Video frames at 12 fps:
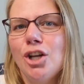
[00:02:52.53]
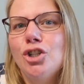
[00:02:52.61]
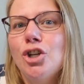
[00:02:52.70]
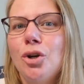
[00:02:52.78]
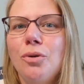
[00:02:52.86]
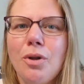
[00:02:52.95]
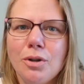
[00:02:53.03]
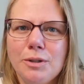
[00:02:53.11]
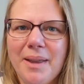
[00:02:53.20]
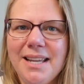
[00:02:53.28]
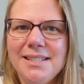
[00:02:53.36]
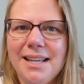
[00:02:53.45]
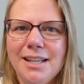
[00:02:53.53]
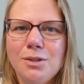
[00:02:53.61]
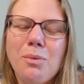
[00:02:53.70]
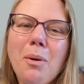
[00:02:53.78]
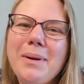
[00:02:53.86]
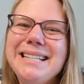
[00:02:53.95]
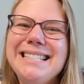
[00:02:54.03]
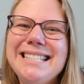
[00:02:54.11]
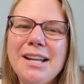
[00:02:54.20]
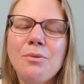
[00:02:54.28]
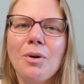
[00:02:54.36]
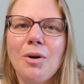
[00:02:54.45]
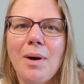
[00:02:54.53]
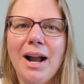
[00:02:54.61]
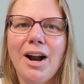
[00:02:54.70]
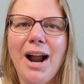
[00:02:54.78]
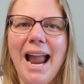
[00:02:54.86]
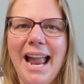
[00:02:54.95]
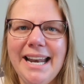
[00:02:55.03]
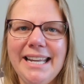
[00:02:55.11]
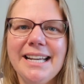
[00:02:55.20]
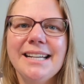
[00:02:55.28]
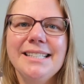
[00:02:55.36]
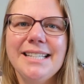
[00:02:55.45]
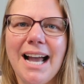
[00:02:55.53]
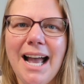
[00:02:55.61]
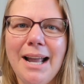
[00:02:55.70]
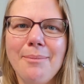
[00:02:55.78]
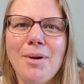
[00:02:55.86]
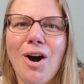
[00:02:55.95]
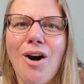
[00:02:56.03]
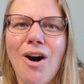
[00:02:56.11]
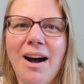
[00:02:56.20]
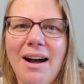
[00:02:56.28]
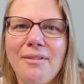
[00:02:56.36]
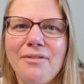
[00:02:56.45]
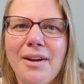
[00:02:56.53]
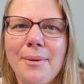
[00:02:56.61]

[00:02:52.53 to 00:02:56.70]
to those places where we didn't require any time off.